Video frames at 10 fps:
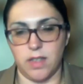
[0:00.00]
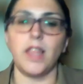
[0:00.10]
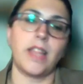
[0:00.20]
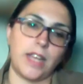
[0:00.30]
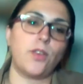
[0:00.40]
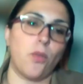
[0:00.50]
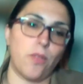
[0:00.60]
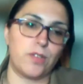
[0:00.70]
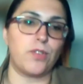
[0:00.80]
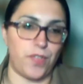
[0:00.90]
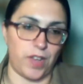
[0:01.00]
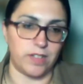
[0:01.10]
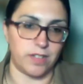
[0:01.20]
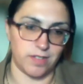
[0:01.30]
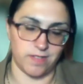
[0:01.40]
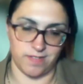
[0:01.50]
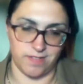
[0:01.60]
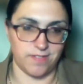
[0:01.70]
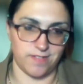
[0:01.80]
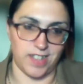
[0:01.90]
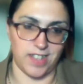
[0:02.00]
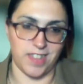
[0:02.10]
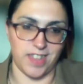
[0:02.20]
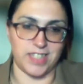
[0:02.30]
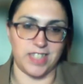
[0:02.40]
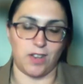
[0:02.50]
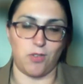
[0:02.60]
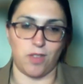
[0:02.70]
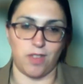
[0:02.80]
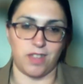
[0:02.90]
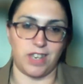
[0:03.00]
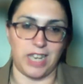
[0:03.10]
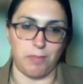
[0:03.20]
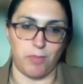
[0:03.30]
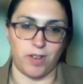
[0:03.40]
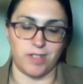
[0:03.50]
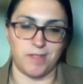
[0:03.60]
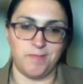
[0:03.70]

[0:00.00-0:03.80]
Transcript: that I know that you fit. That, that's the the tricky part.